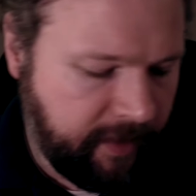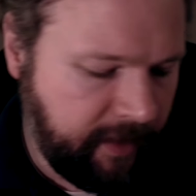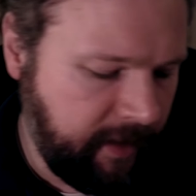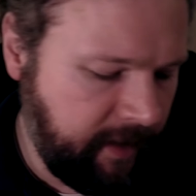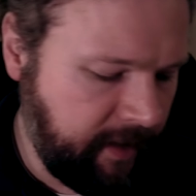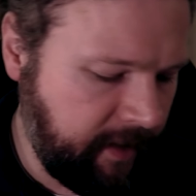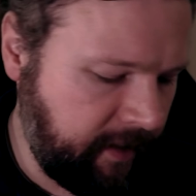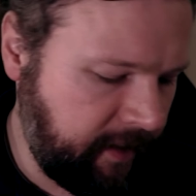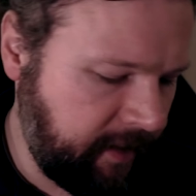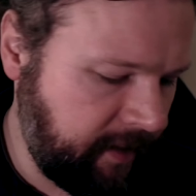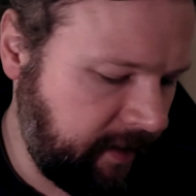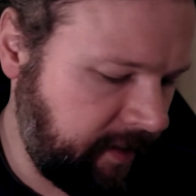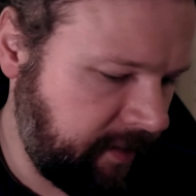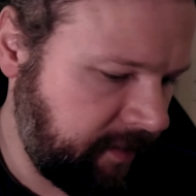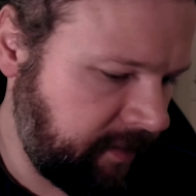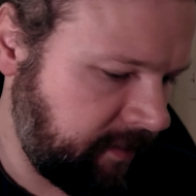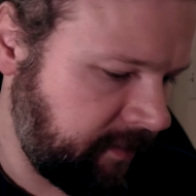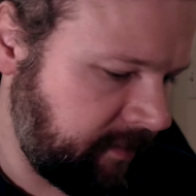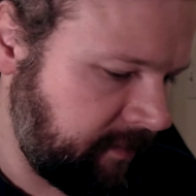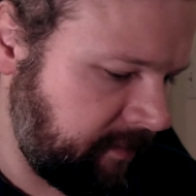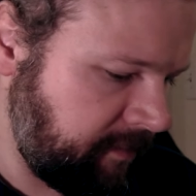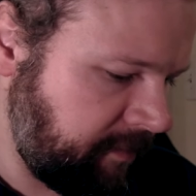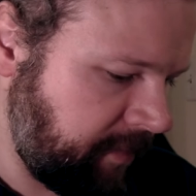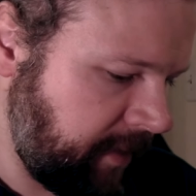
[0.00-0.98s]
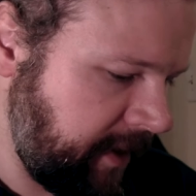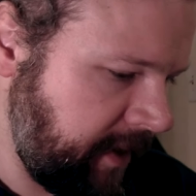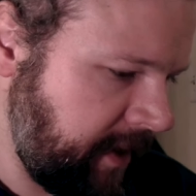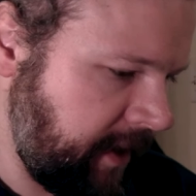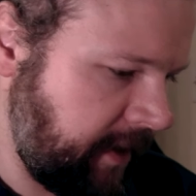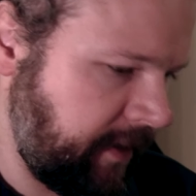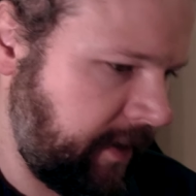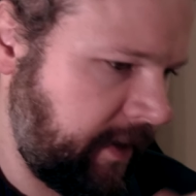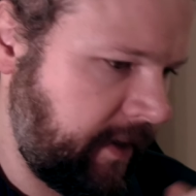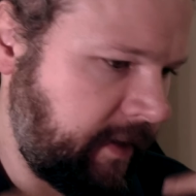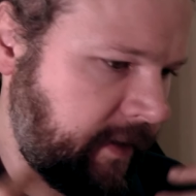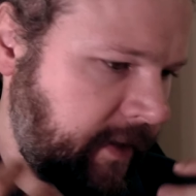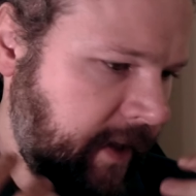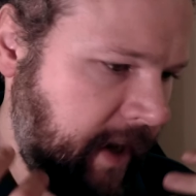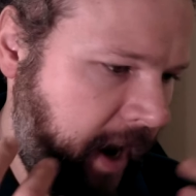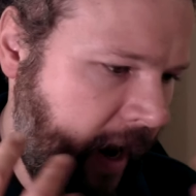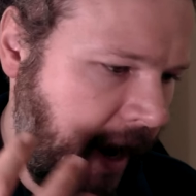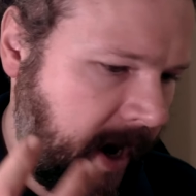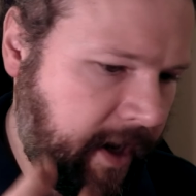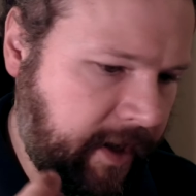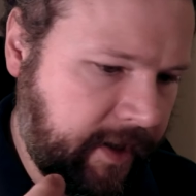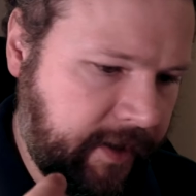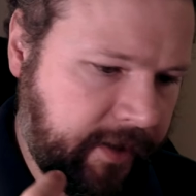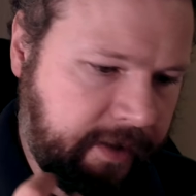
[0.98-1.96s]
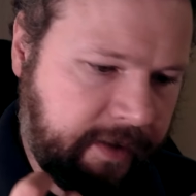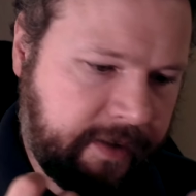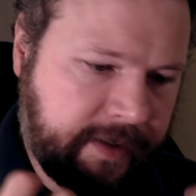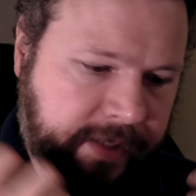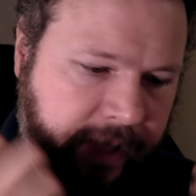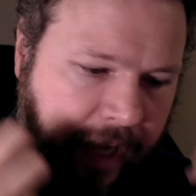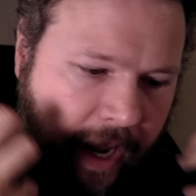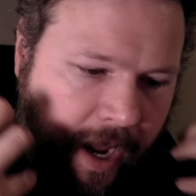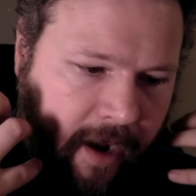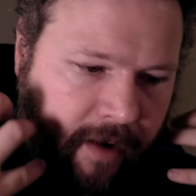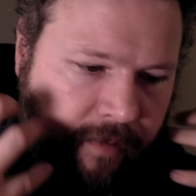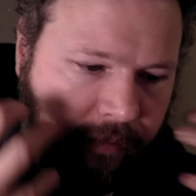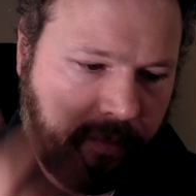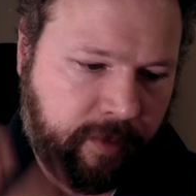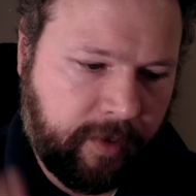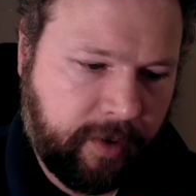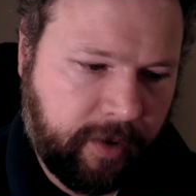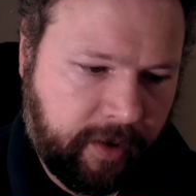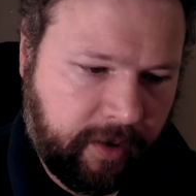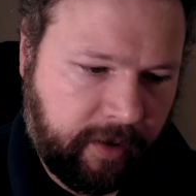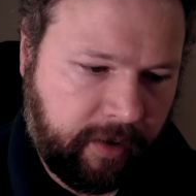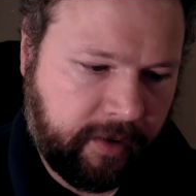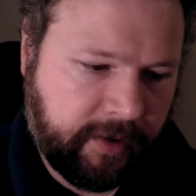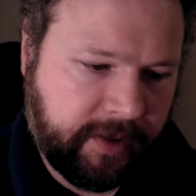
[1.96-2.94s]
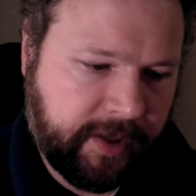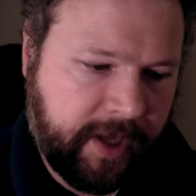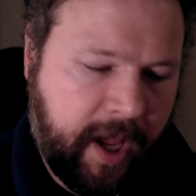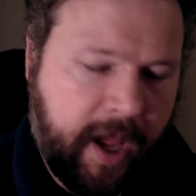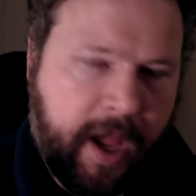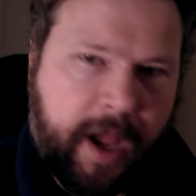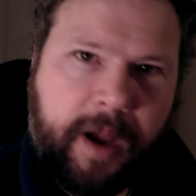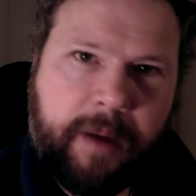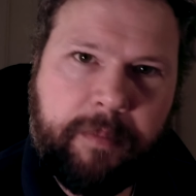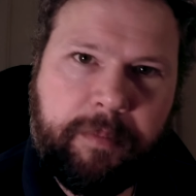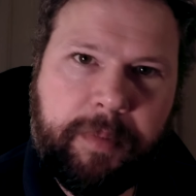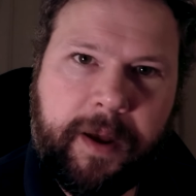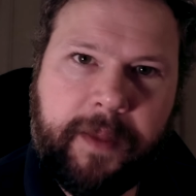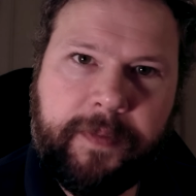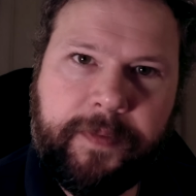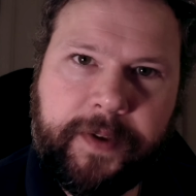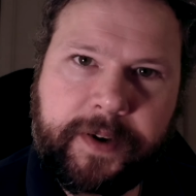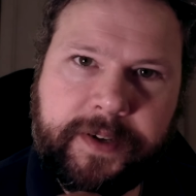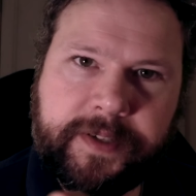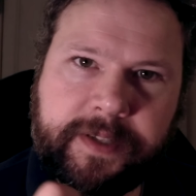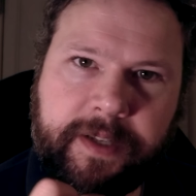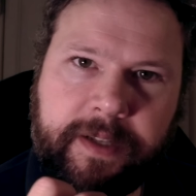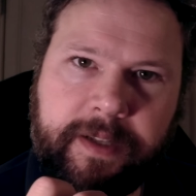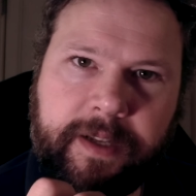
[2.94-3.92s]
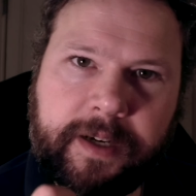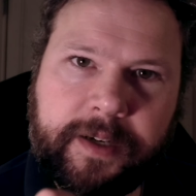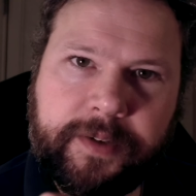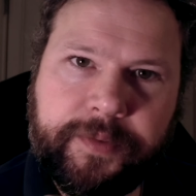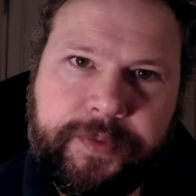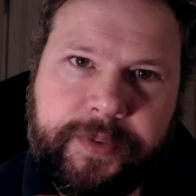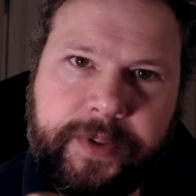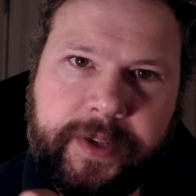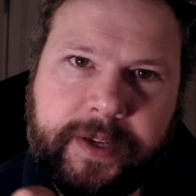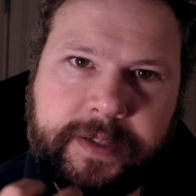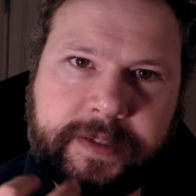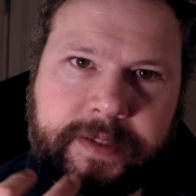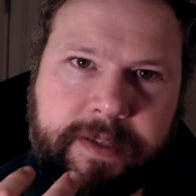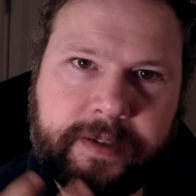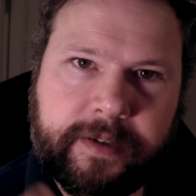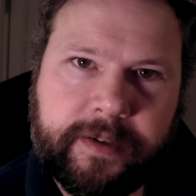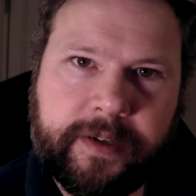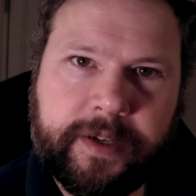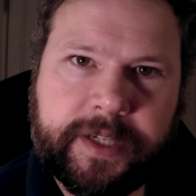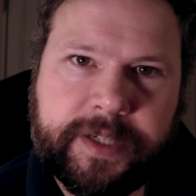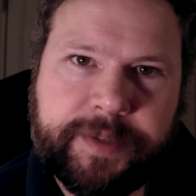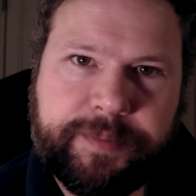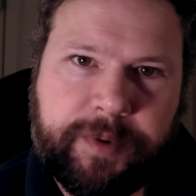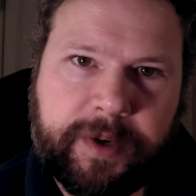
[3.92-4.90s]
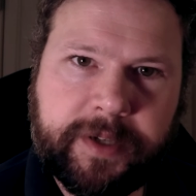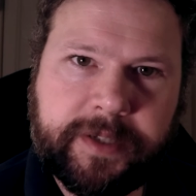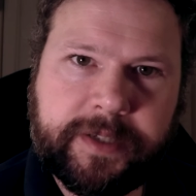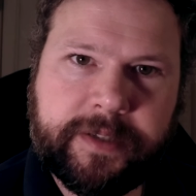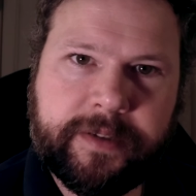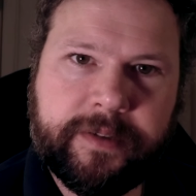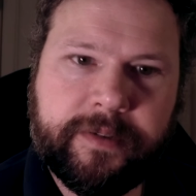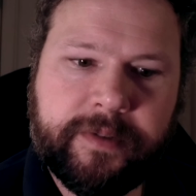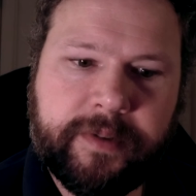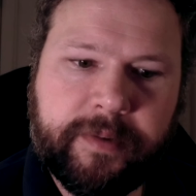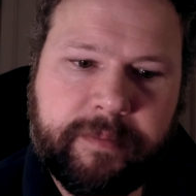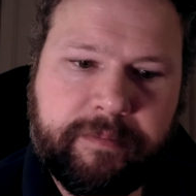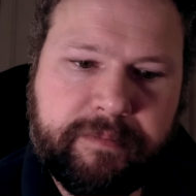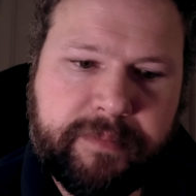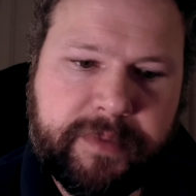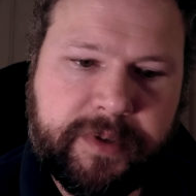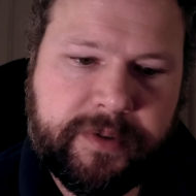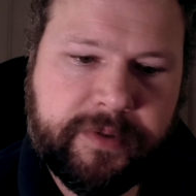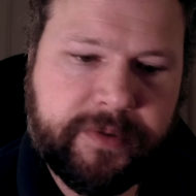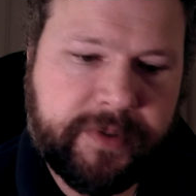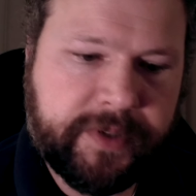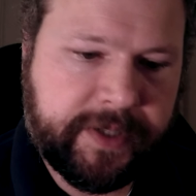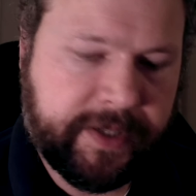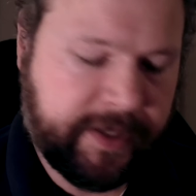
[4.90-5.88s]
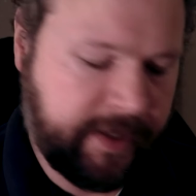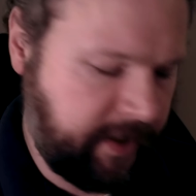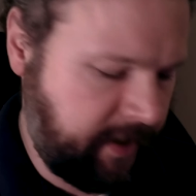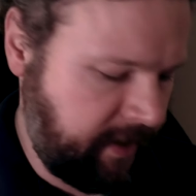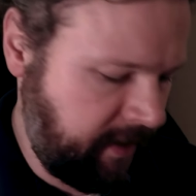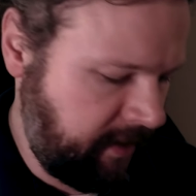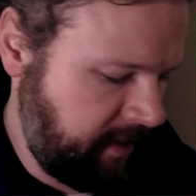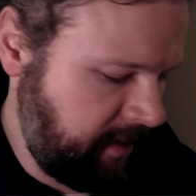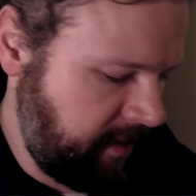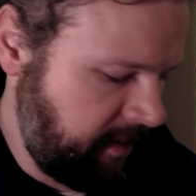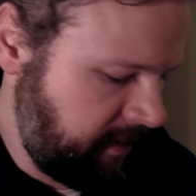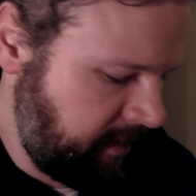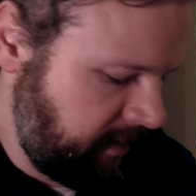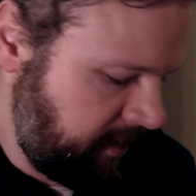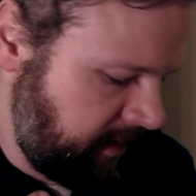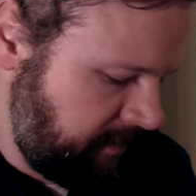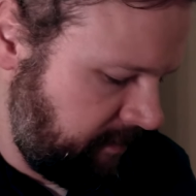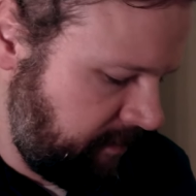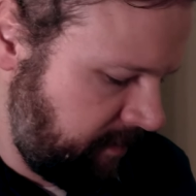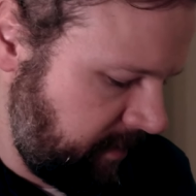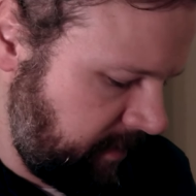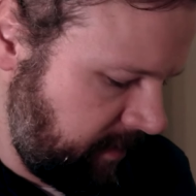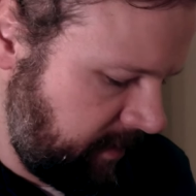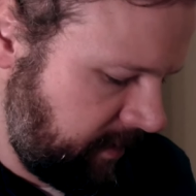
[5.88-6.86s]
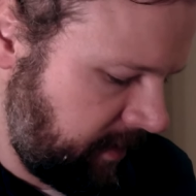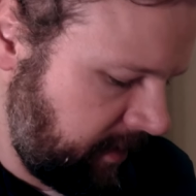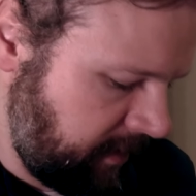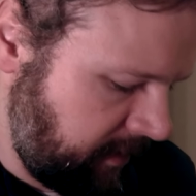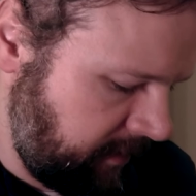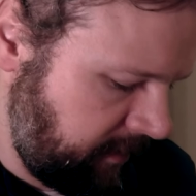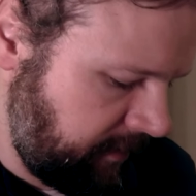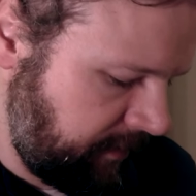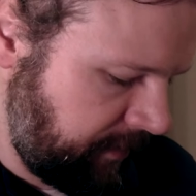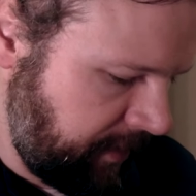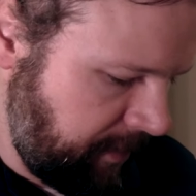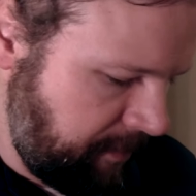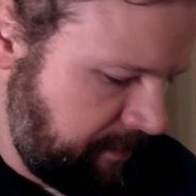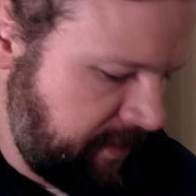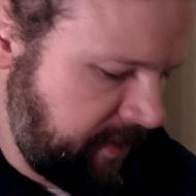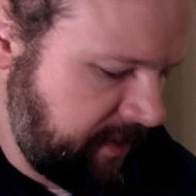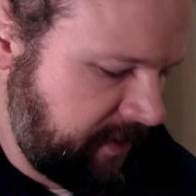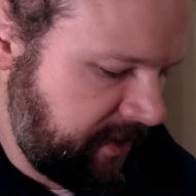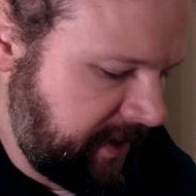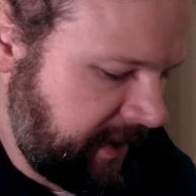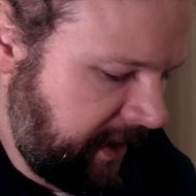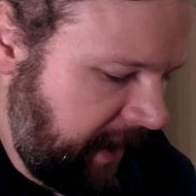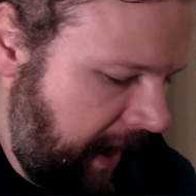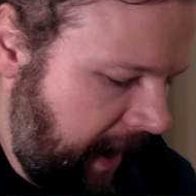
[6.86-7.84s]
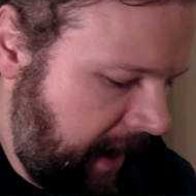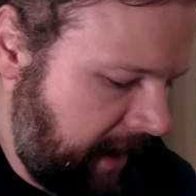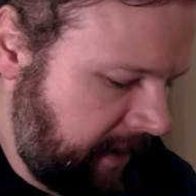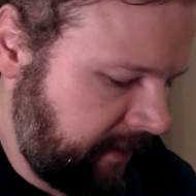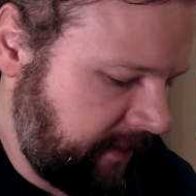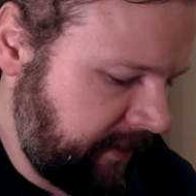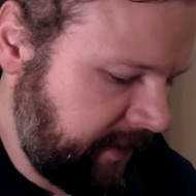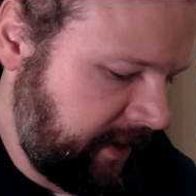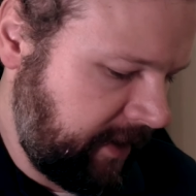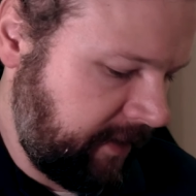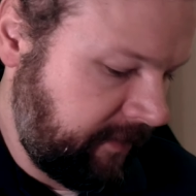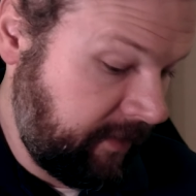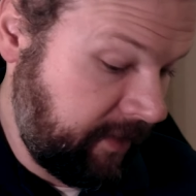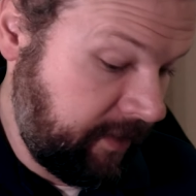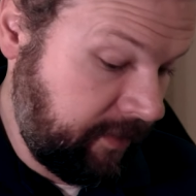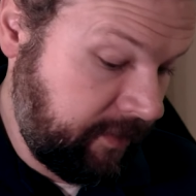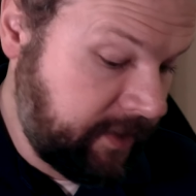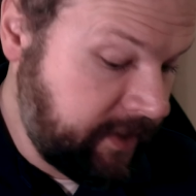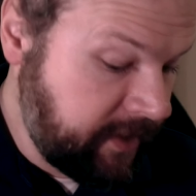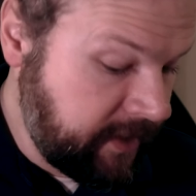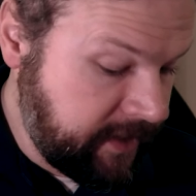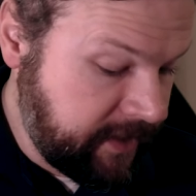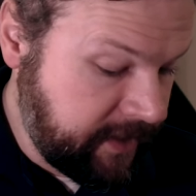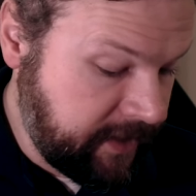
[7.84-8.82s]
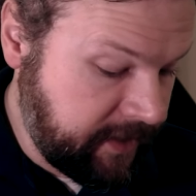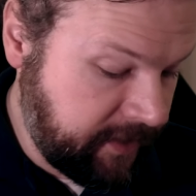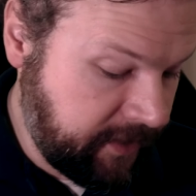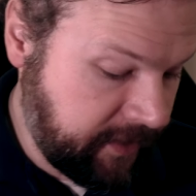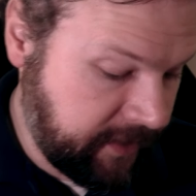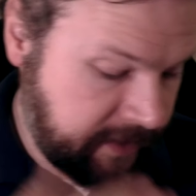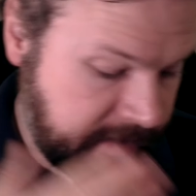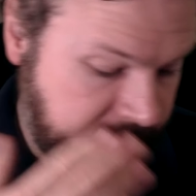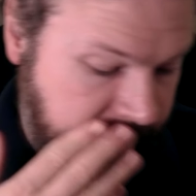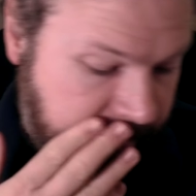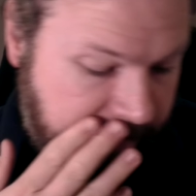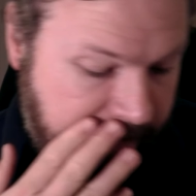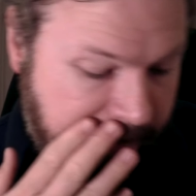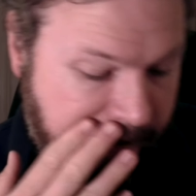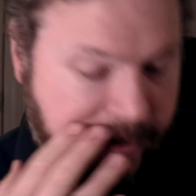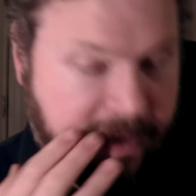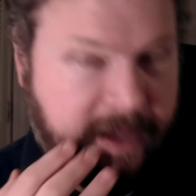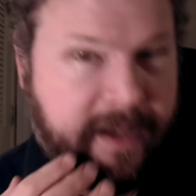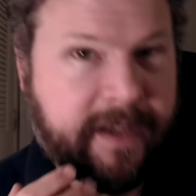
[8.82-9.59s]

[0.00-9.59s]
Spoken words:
But yeah, the actors have words, but there's a lot of things that are expressed through the music, the musicality of it, which is interesting.